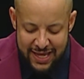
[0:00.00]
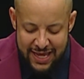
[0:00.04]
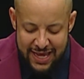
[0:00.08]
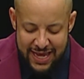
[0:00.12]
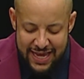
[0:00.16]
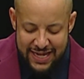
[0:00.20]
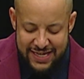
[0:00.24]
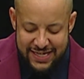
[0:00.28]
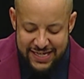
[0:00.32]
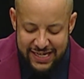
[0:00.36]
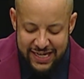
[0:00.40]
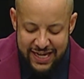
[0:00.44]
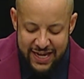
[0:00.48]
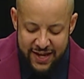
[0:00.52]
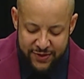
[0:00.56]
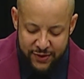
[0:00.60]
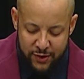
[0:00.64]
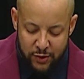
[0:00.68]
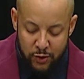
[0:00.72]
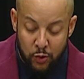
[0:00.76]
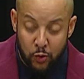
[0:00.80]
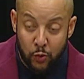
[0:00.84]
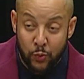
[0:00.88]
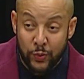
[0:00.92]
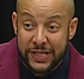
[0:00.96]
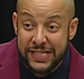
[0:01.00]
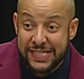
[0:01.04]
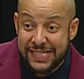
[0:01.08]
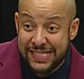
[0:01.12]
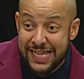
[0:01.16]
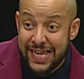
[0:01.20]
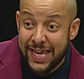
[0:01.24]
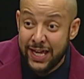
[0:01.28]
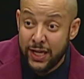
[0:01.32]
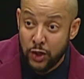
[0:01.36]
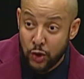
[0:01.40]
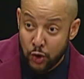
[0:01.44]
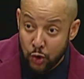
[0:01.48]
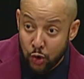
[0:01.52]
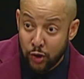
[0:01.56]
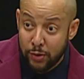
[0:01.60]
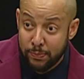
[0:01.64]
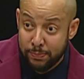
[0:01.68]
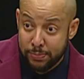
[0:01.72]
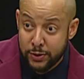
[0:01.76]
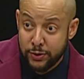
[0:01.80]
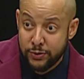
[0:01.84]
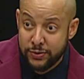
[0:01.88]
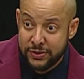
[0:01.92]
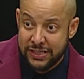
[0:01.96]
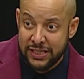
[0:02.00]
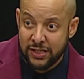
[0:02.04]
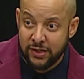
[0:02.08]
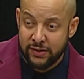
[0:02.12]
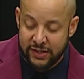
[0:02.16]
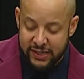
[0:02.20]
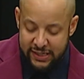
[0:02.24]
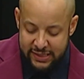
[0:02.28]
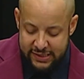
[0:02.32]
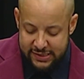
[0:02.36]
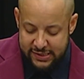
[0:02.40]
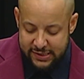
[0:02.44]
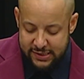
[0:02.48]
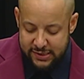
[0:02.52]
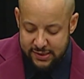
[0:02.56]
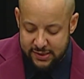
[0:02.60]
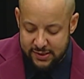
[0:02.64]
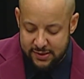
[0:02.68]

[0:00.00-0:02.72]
and together we sang your blues lyrics.